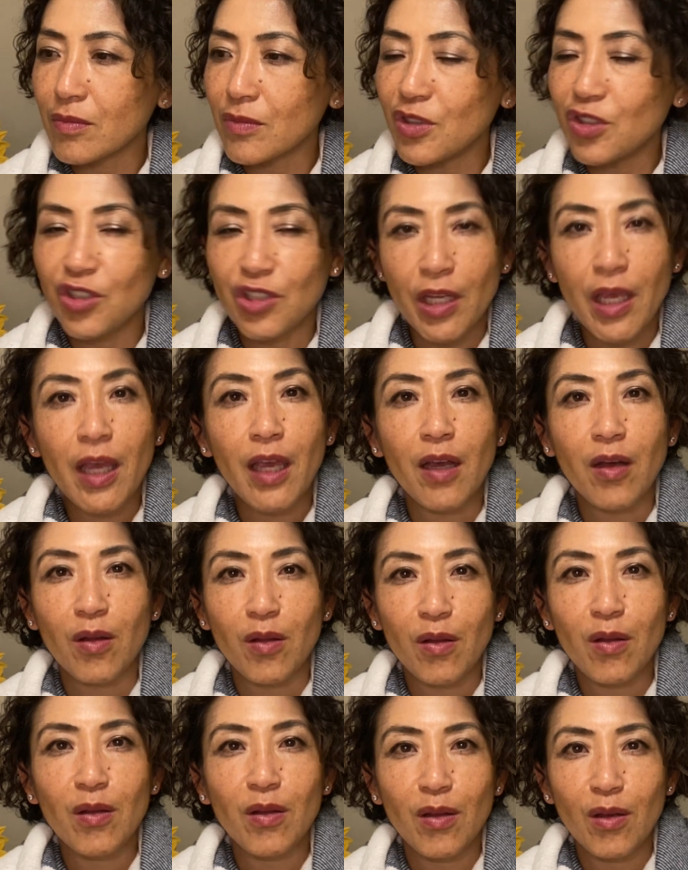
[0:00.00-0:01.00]

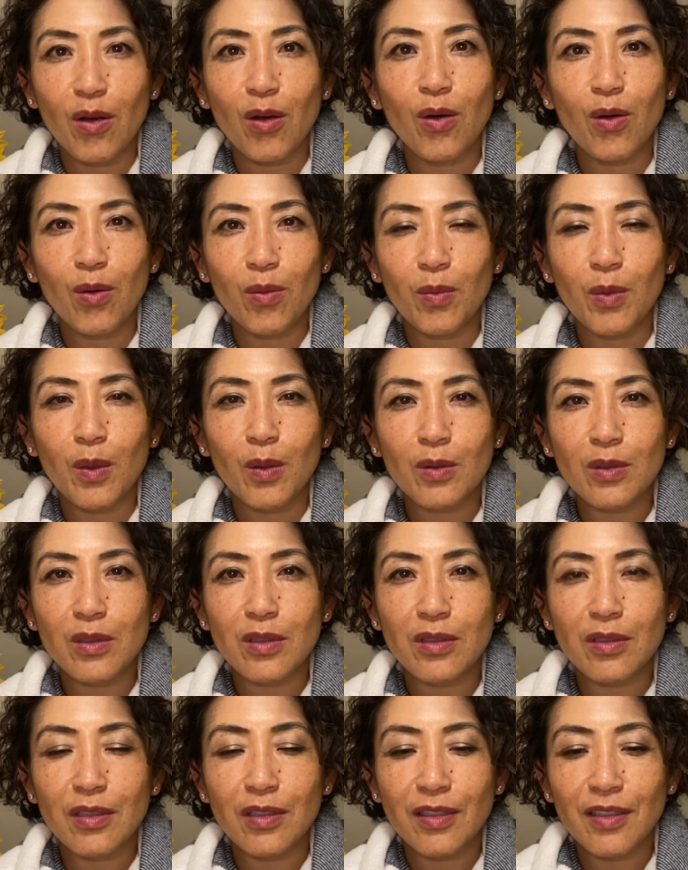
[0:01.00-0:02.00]
jail
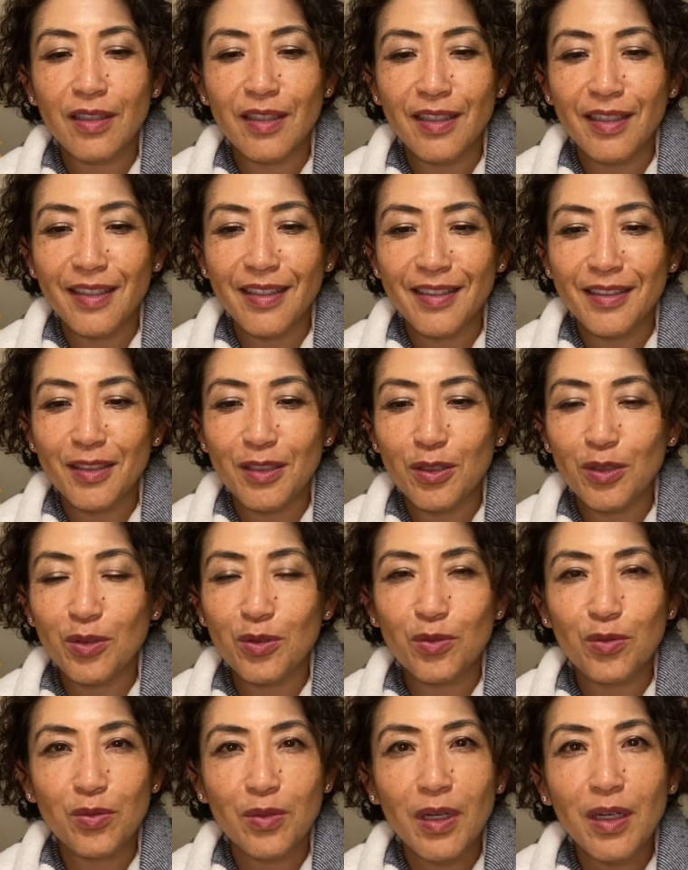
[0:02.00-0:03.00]
almost, to
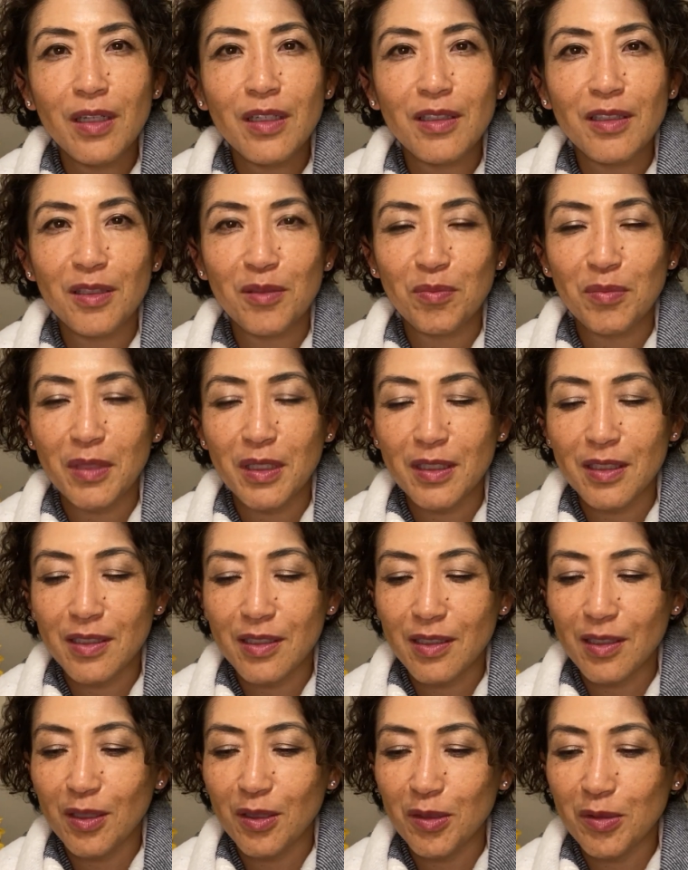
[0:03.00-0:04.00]
strangling
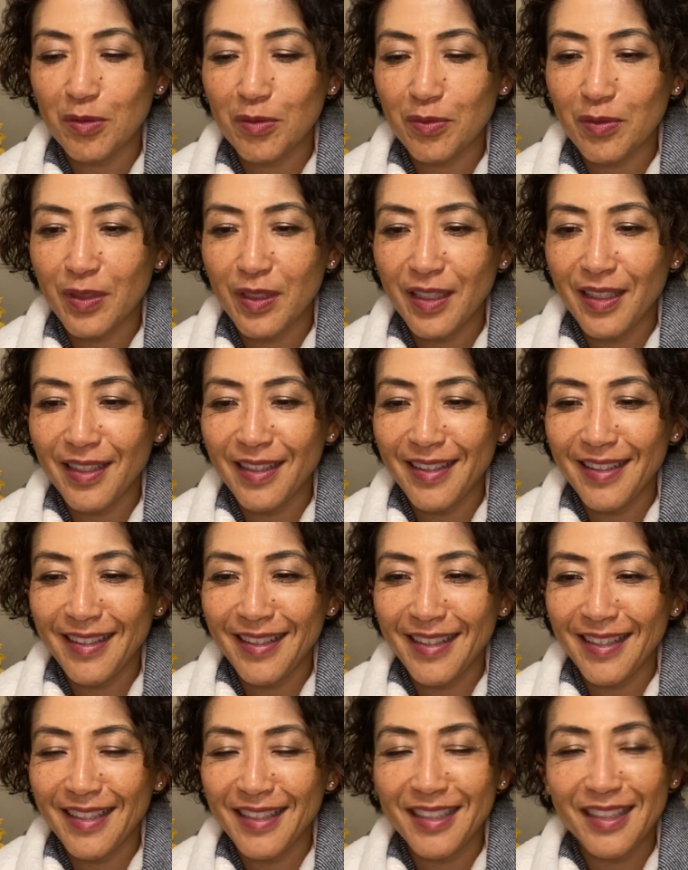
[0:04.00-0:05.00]
myself
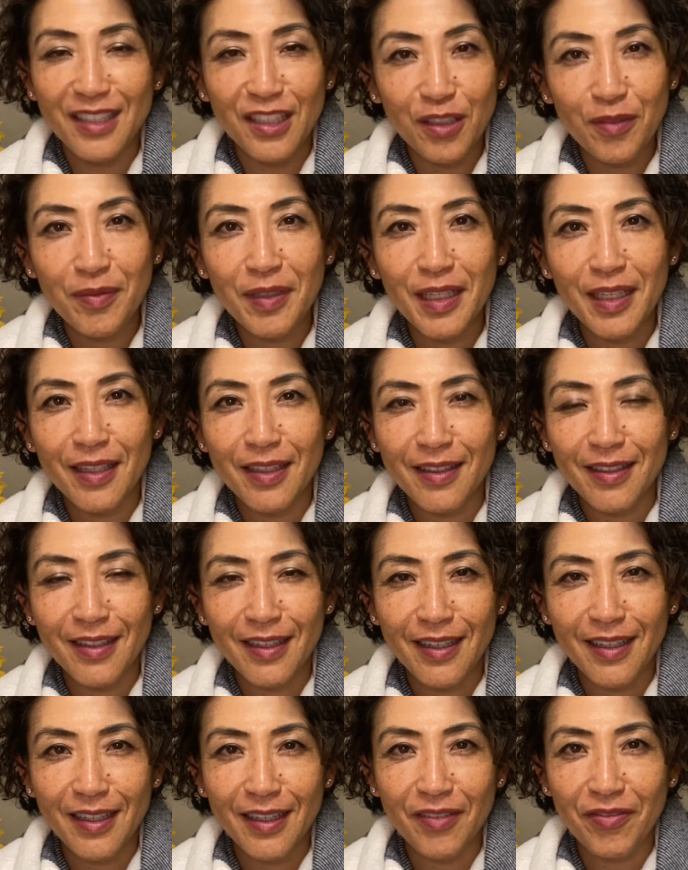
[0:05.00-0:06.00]
and living in
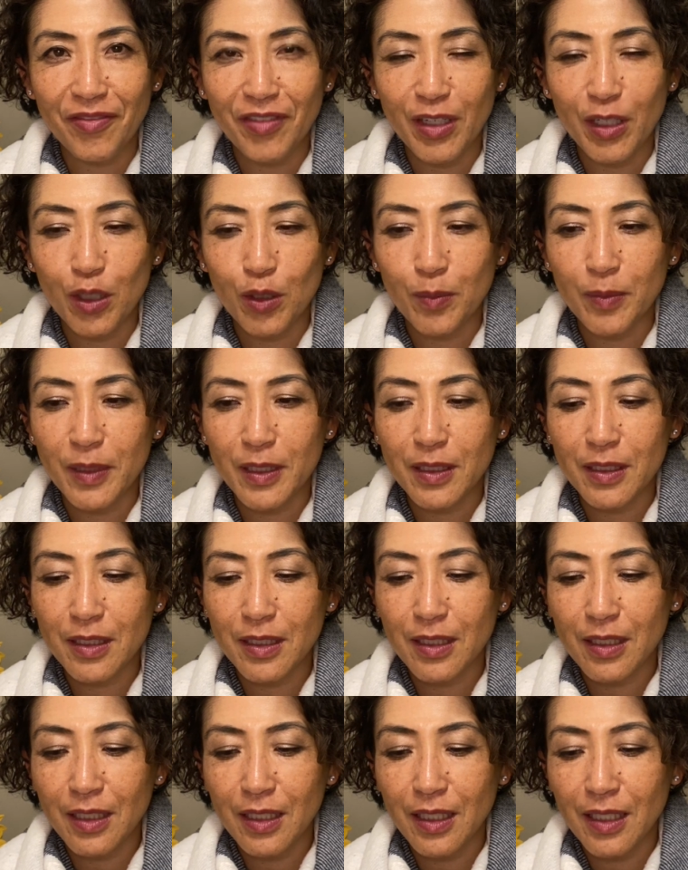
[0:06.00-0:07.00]
that
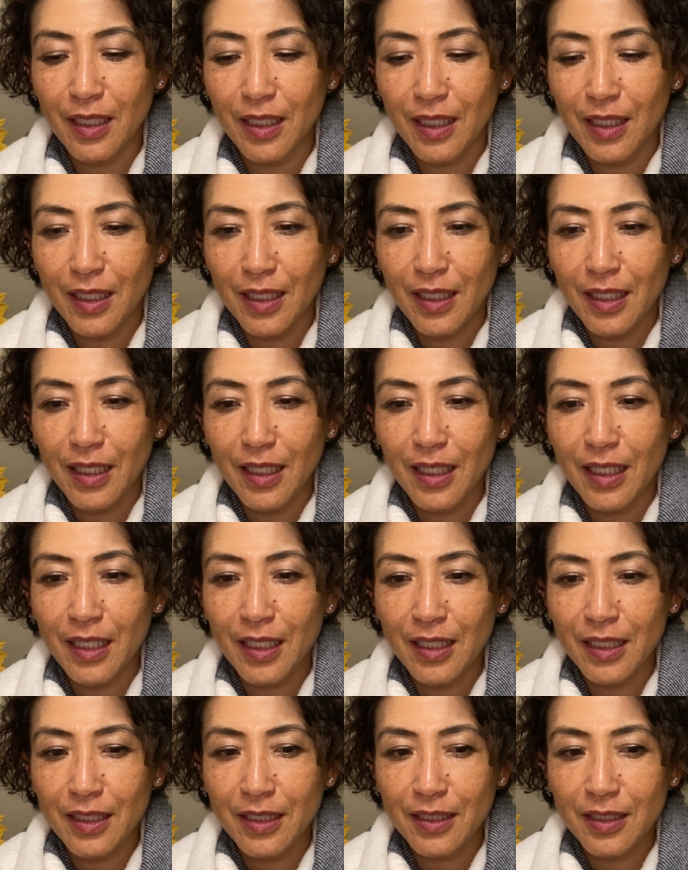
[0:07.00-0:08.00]
environment.
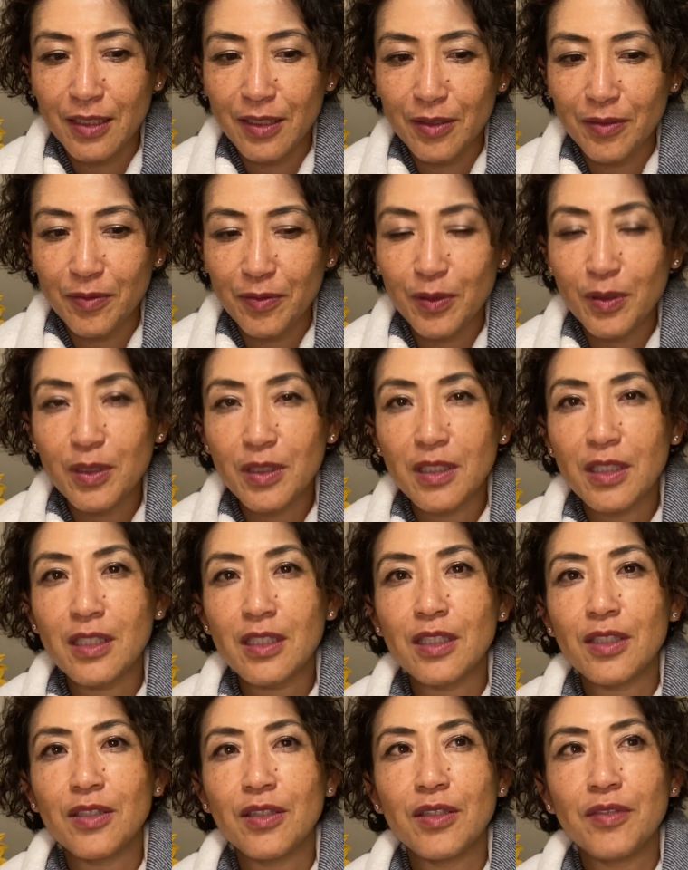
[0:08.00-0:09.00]
And for
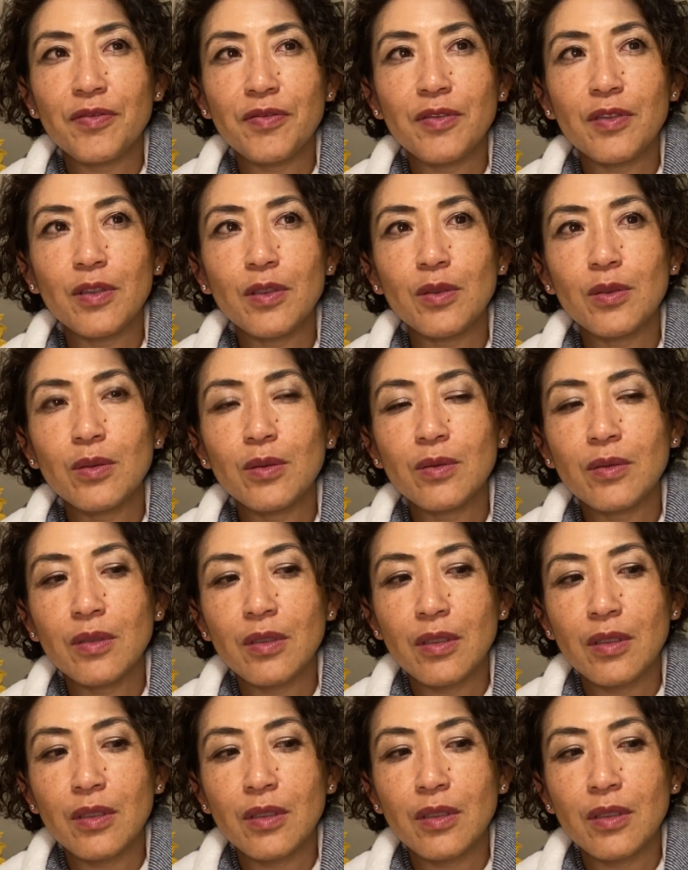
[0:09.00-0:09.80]
instance, if you